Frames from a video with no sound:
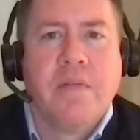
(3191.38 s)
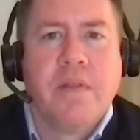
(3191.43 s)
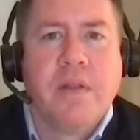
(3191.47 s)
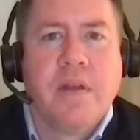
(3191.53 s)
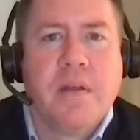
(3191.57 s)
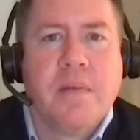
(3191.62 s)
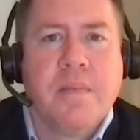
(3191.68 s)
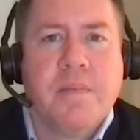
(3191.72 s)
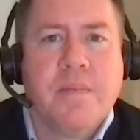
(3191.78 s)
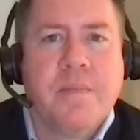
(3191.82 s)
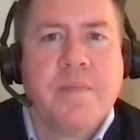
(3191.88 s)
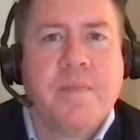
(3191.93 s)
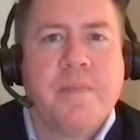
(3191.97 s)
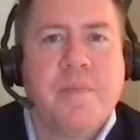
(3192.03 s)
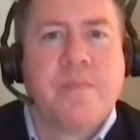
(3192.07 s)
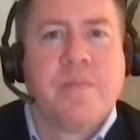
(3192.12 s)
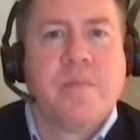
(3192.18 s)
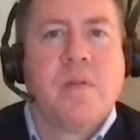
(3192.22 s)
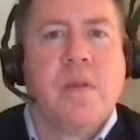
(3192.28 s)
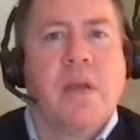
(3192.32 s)
that
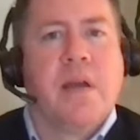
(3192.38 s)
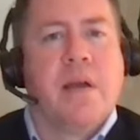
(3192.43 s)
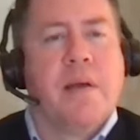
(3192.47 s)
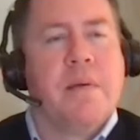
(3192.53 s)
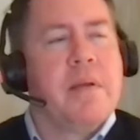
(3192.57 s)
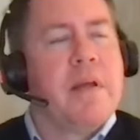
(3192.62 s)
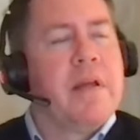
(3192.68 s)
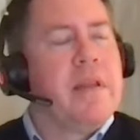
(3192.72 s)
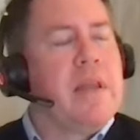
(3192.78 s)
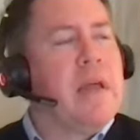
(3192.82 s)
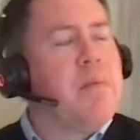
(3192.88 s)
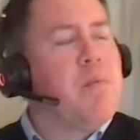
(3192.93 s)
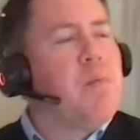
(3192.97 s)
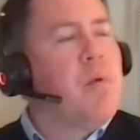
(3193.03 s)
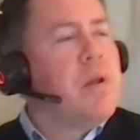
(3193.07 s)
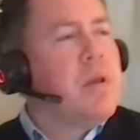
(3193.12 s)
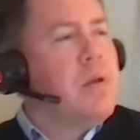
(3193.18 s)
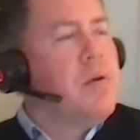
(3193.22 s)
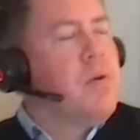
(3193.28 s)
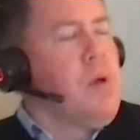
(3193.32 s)
yeah and and
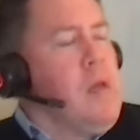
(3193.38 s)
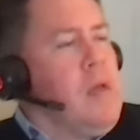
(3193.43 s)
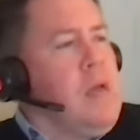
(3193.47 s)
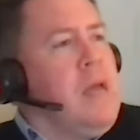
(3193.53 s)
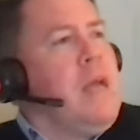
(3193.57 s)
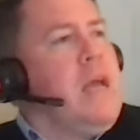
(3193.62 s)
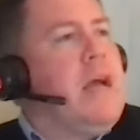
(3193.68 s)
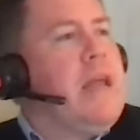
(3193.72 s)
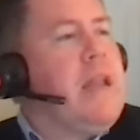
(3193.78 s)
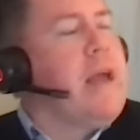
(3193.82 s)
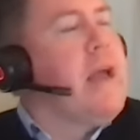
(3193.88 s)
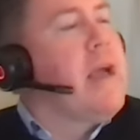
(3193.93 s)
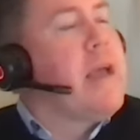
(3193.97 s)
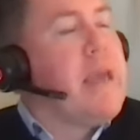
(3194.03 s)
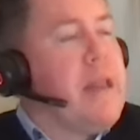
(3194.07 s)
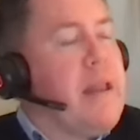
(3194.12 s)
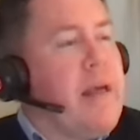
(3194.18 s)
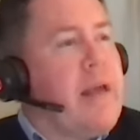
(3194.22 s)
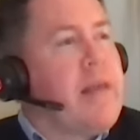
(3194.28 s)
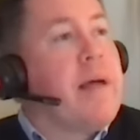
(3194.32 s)
what you and
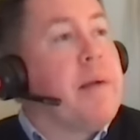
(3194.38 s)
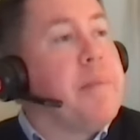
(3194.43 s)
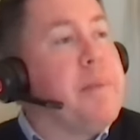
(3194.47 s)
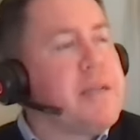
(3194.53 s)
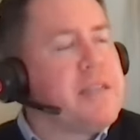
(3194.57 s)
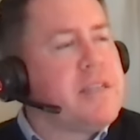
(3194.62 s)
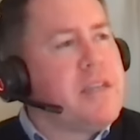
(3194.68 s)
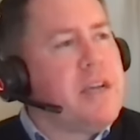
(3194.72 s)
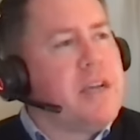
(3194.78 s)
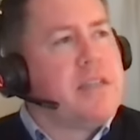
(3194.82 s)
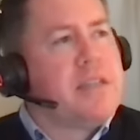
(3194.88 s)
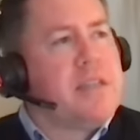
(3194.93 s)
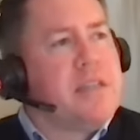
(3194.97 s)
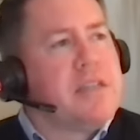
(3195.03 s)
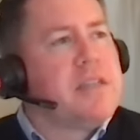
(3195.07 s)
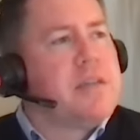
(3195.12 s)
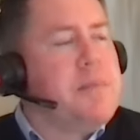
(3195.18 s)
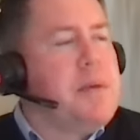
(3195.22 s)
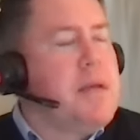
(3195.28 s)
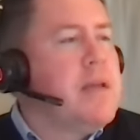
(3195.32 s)
again that, that makes a ton of
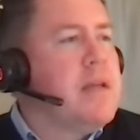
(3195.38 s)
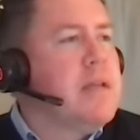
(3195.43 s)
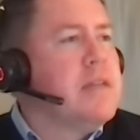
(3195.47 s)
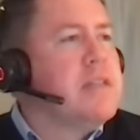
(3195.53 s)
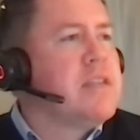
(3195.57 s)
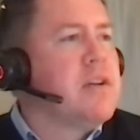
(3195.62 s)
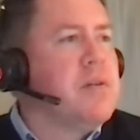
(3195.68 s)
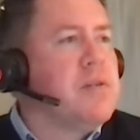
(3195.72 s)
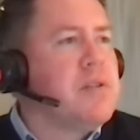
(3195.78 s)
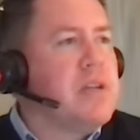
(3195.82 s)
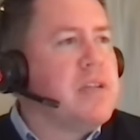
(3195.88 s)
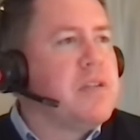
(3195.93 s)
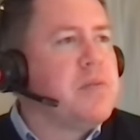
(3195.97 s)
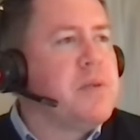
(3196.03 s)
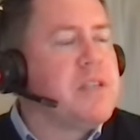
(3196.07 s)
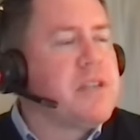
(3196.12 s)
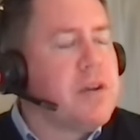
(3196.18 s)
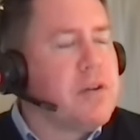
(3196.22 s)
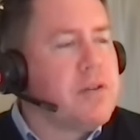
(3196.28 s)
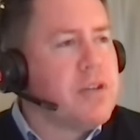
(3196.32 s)
sense to me and so as, as we
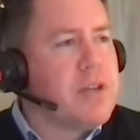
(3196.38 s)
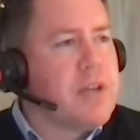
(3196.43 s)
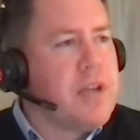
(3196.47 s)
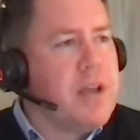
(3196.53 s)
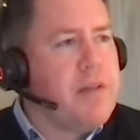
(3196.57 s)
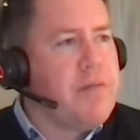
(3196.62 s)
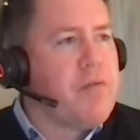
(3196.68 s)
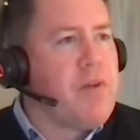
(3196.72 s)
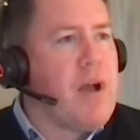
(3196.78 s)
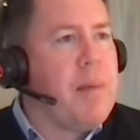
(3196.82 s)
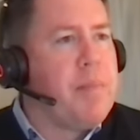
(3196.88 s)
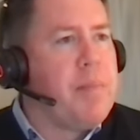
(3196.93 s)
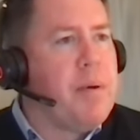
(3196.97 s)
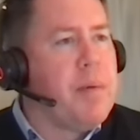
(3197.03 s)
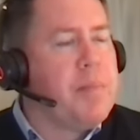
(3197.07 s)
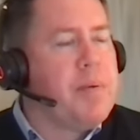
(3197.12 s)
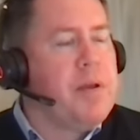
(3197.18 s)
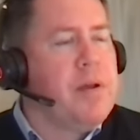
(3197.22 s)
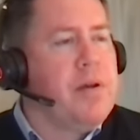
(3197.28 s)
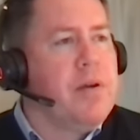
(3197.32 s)
start to kind of wrap
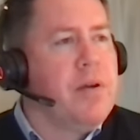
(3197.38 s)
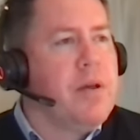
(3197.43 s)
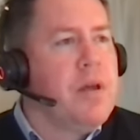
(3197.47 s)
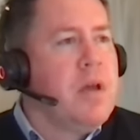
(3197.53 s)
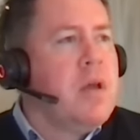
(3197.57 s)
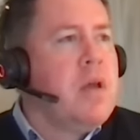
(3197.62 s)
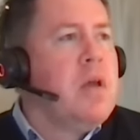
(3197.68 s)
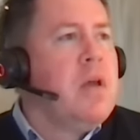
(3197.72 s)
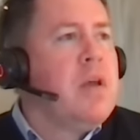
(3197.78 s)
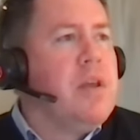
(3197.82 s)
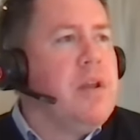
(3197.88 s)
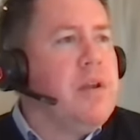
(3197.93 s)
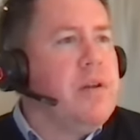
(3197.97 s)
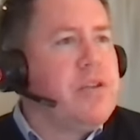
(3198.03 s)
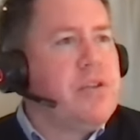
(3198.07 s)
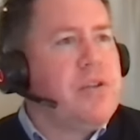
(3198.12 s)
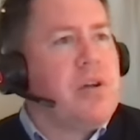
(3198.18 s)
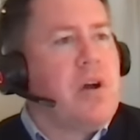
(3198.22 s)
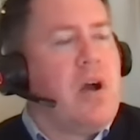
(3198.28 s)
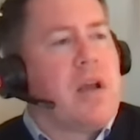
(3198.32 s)
up here you know as
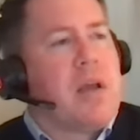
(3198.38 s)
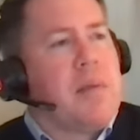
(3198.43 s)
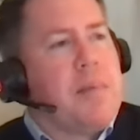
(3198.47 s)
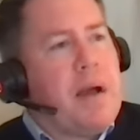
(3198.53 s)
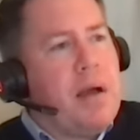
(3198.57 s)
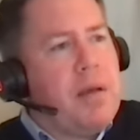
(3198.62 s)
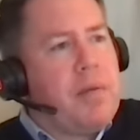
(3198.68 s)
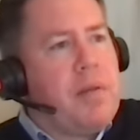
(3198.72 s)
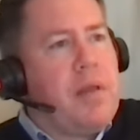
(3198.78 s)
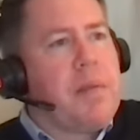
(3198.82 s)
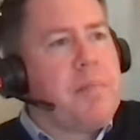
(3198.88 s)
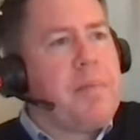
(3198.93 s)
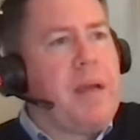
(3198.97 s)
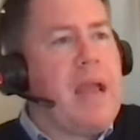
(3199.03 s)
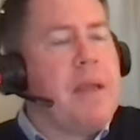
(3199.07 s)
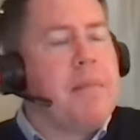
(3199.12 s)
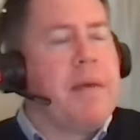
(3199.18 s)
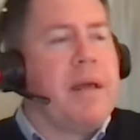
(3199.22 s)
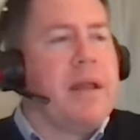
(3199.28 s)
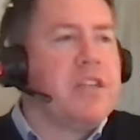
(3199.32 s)
you talk about like
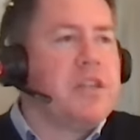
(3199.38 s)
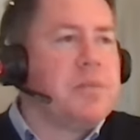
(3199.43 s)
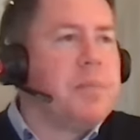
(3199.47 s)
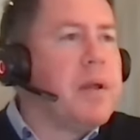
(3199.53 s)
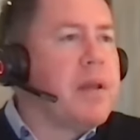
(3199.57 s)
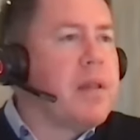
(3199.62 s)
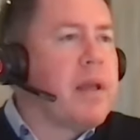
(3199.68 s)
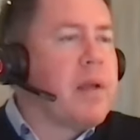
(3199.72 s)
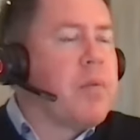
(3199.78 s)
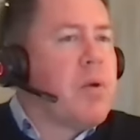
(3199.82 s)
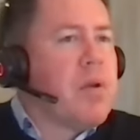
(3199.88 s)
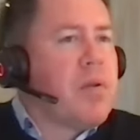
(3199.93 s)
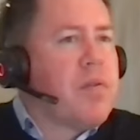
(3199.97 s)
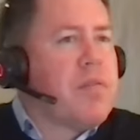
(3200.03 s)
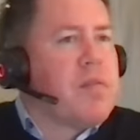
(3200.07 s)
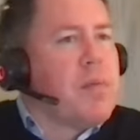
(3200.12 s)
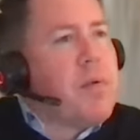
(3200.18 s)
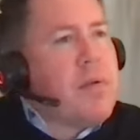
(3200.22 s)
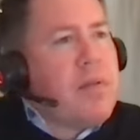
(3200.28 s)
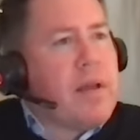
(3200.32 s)
pain management like what are the,
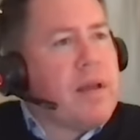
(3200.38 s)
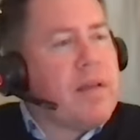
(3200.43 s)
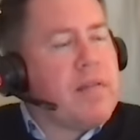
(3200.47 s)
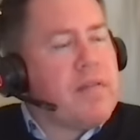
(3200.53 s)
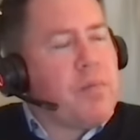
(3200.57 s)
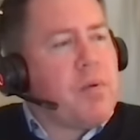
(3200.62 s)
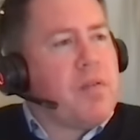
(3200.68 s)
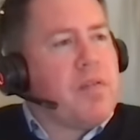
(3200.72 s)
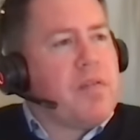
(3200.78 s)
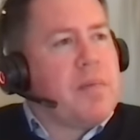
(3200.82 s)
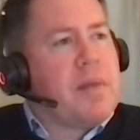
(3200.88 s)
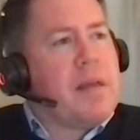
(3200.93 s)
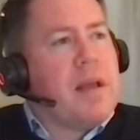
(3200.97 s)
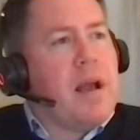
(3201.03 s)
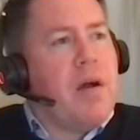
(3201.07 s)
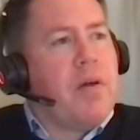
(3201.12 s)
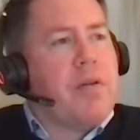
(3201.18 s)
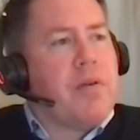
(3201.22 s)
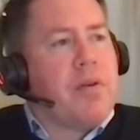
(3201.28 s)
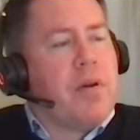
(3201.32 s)
what are i guess what are some of the
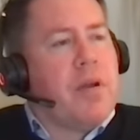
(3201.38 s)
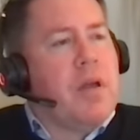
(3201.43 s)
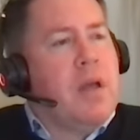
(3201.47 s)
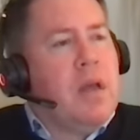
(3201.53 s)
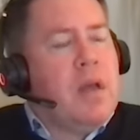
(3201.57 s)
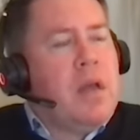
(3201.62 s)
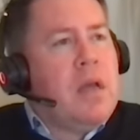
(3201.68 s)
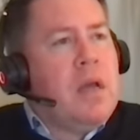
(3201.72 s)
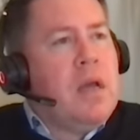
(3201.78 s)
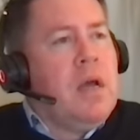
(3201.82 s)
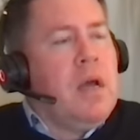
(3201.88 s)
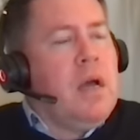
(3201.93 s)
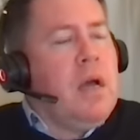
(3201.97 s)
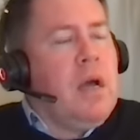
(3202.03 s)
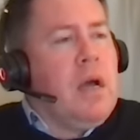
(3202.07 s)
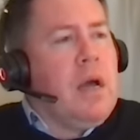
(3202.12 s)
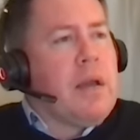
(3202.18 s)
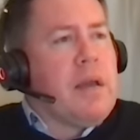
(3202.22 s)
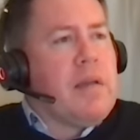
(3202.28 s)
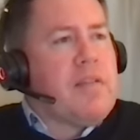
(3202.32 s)
other
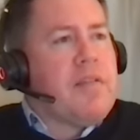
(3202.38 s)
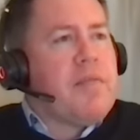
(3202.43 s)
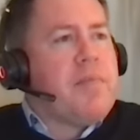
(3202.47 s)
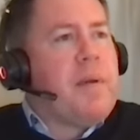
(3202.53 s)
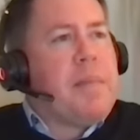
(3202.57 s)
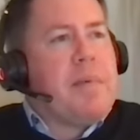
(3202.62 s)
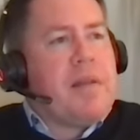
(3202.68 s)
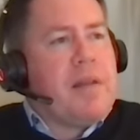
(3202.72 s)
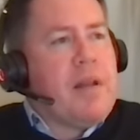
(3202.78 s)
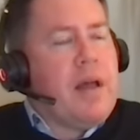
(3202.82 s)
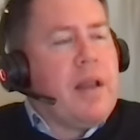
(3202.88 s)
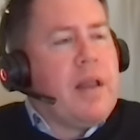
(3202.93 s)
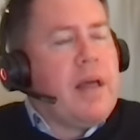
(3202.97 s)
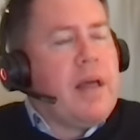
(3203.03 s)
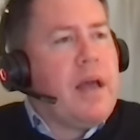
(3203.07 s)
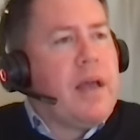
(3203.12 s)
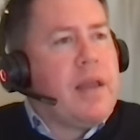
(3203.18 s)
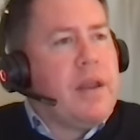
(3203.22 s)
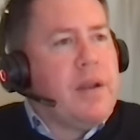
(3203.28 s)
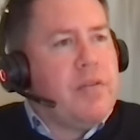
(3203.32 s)
I guess if maybe not,
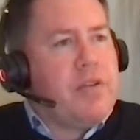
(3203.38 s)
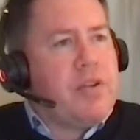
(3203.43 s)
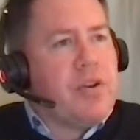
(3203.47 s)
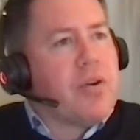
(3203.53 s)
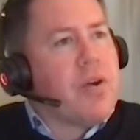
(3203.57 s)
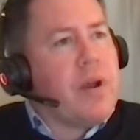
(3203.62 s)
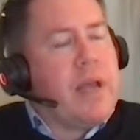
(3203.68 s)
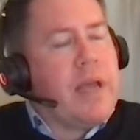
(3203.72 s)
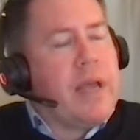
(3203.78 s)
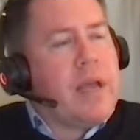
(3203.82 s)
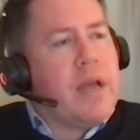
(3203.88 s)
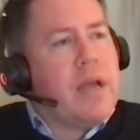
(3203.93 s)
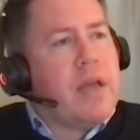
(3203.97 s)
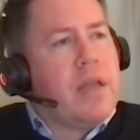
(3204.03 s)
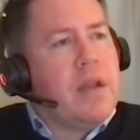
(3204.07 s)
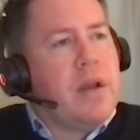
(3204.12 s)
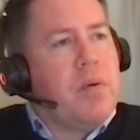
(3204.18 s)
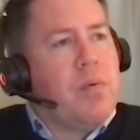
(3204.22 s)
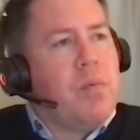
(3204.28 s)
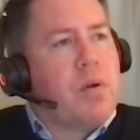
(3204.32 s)
you know, during, you
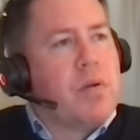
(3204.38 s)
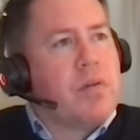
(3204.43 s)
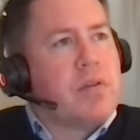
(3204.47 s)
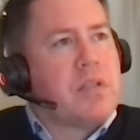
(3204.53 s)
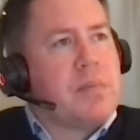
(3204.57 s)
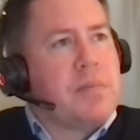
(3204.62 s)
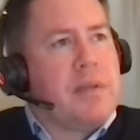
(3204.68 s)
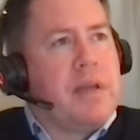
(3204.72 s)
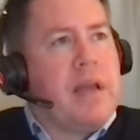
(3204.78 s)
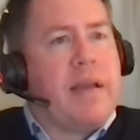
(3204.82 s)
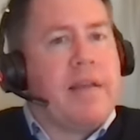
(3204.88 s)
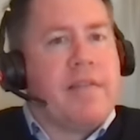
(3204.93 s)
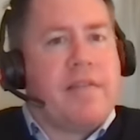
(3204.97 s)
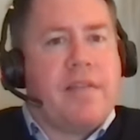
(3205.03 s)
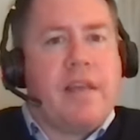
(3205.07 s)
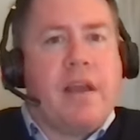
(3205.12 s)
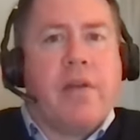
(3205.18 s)
know, what are some of the, I guess, the